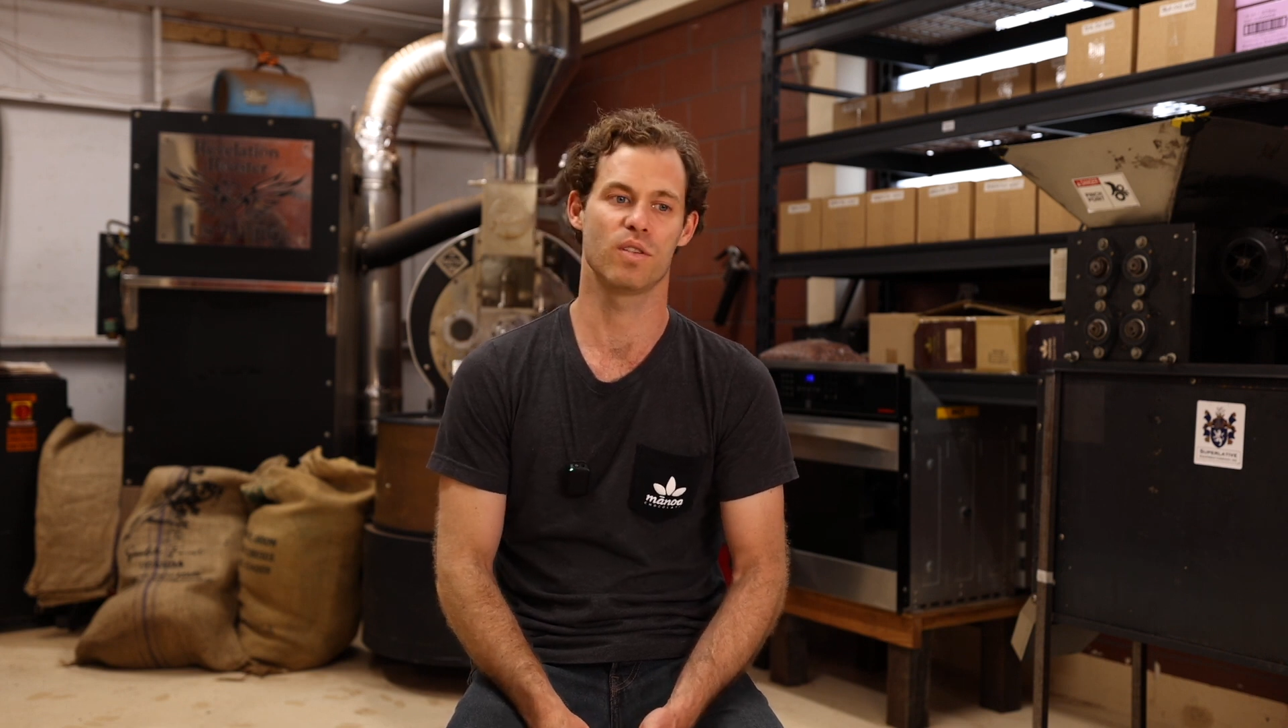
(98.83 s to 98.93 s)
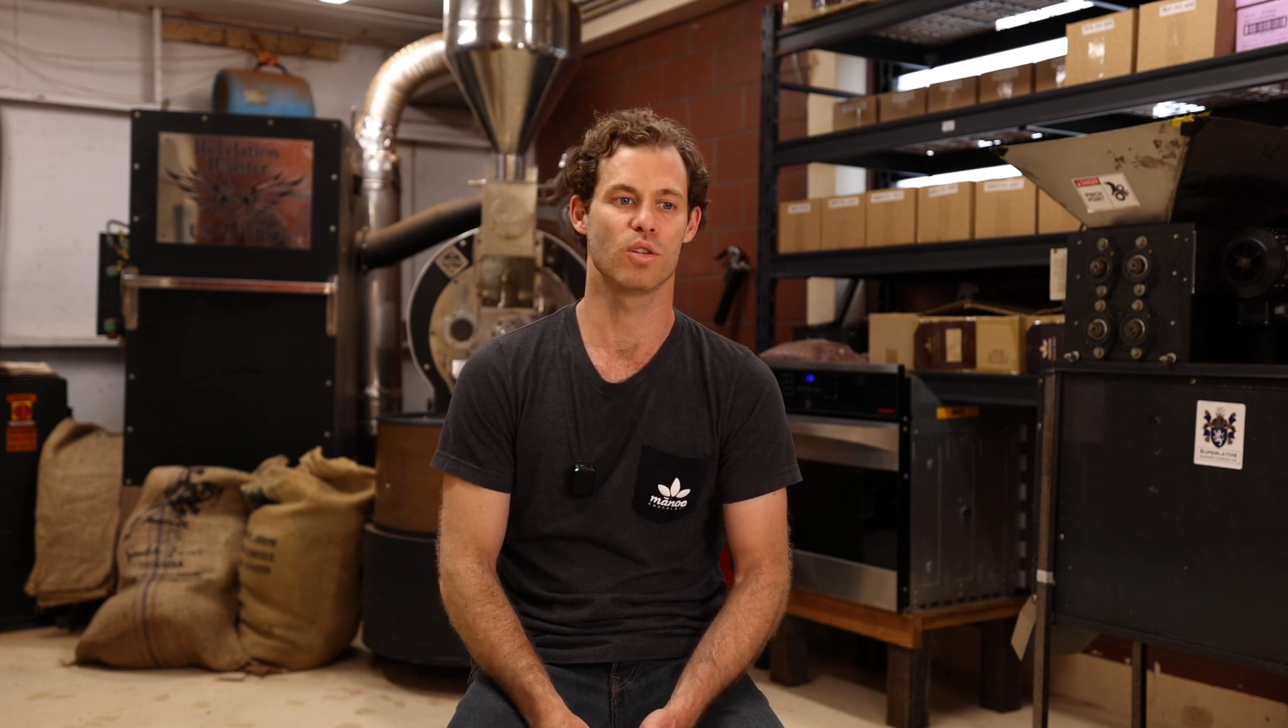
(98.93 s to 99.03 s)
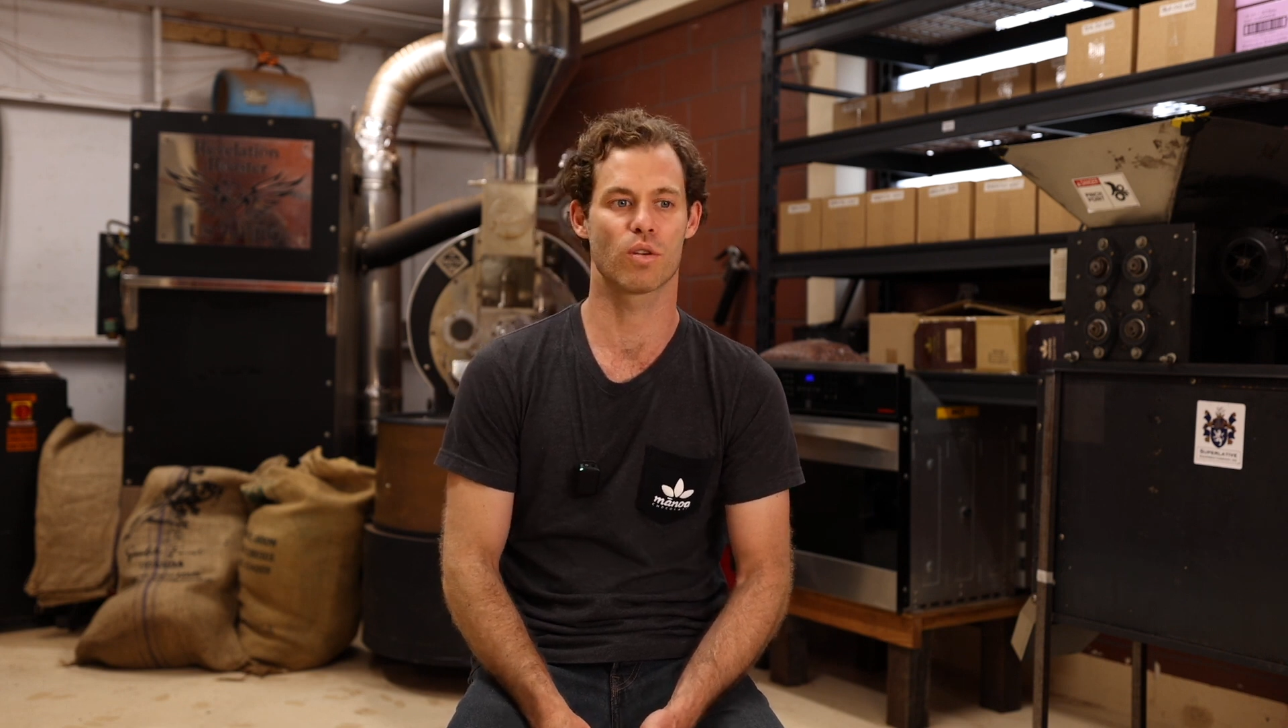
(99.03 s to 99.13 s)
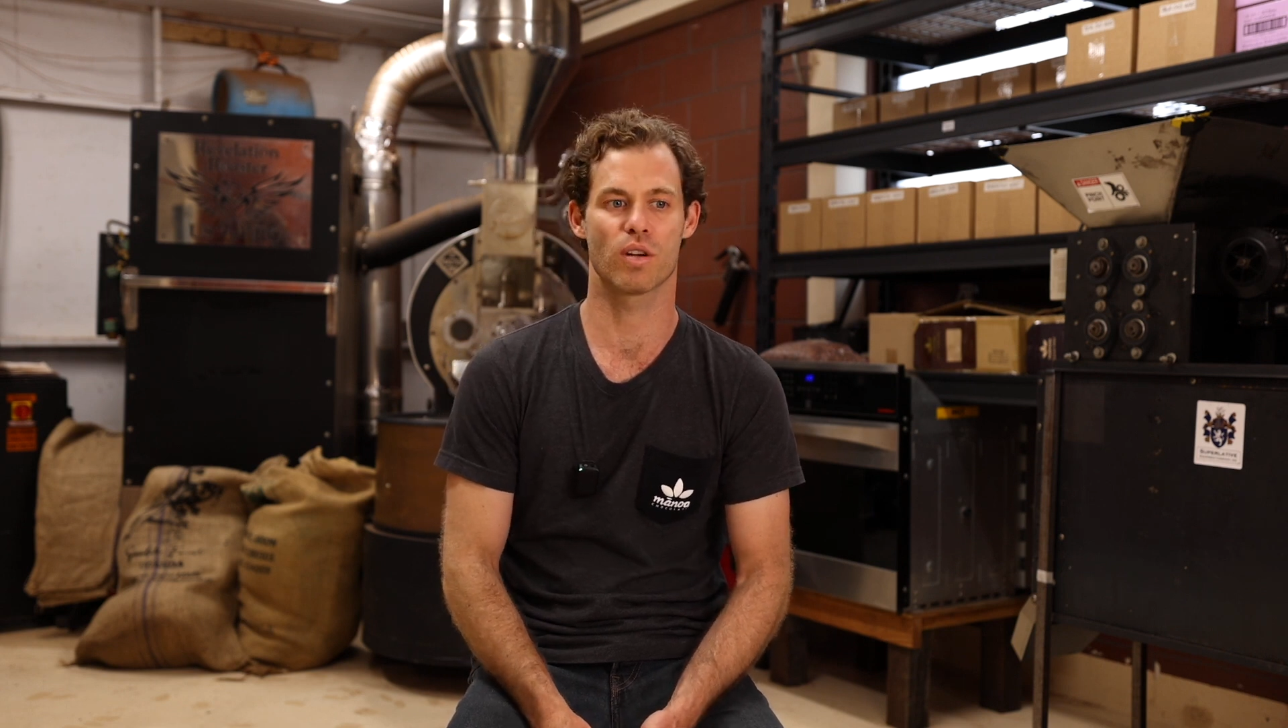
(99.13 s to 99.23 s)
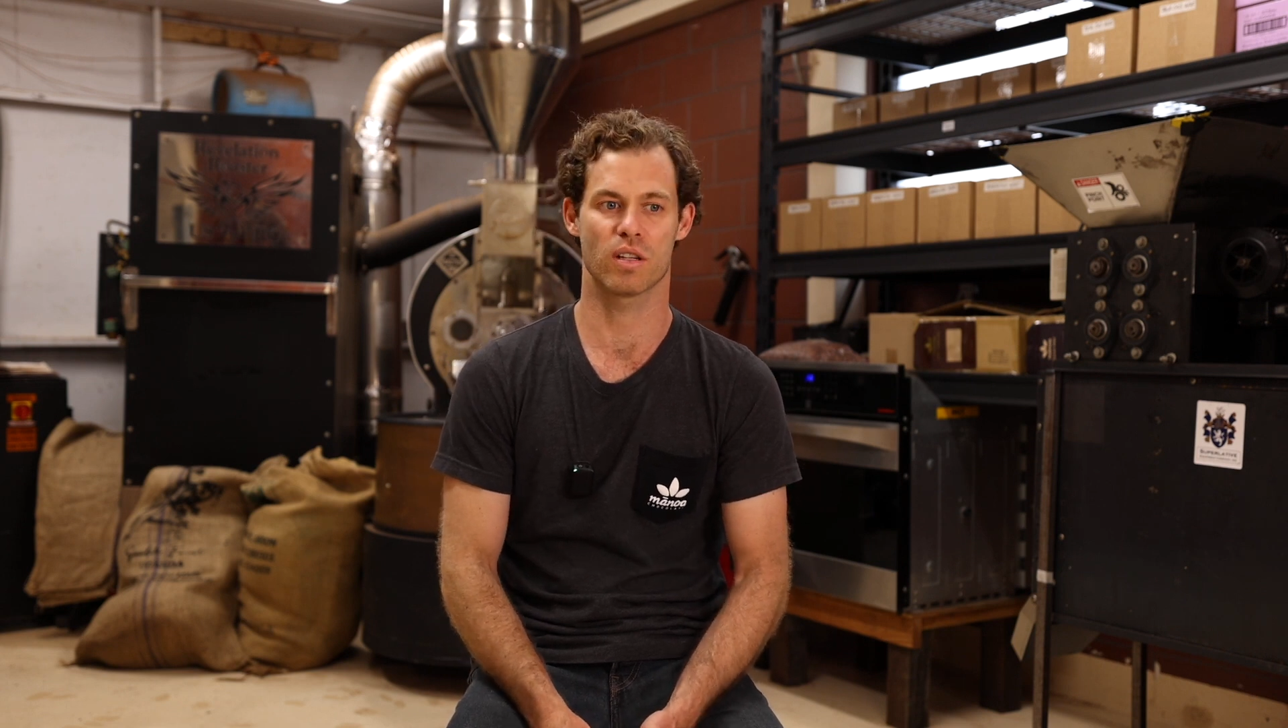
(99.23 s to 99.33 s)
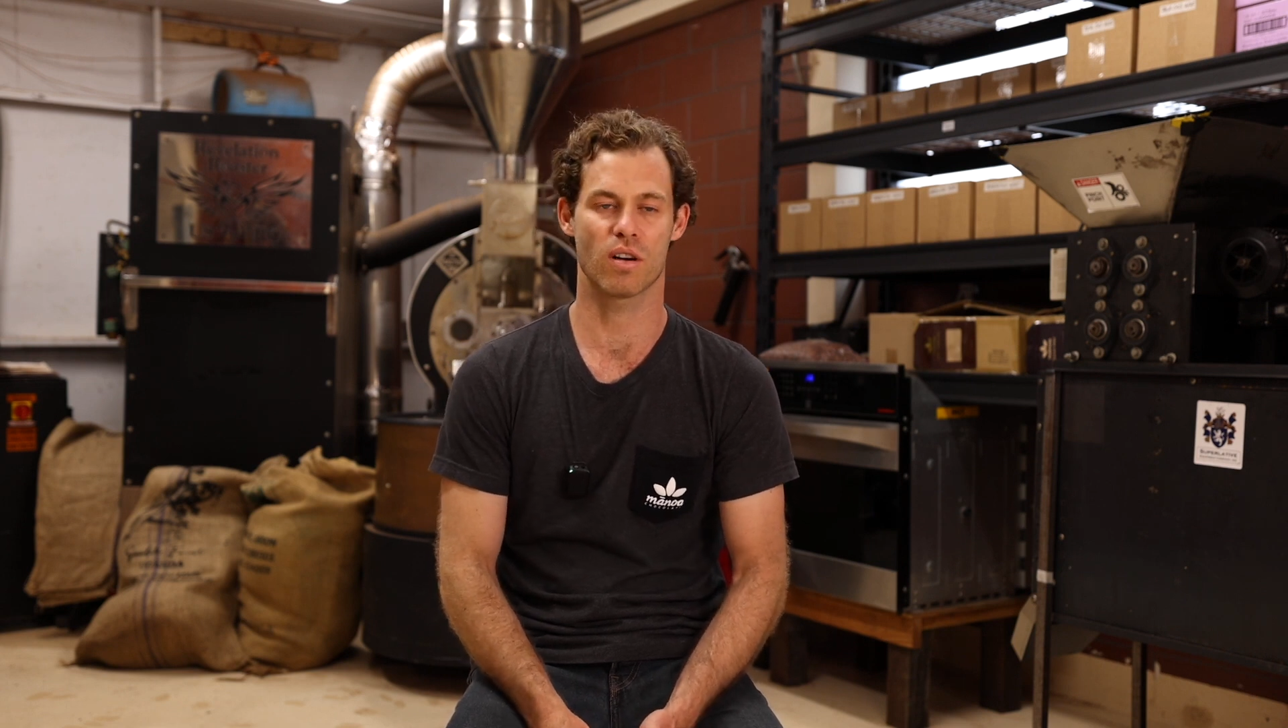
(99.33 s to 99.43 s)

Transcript: you're in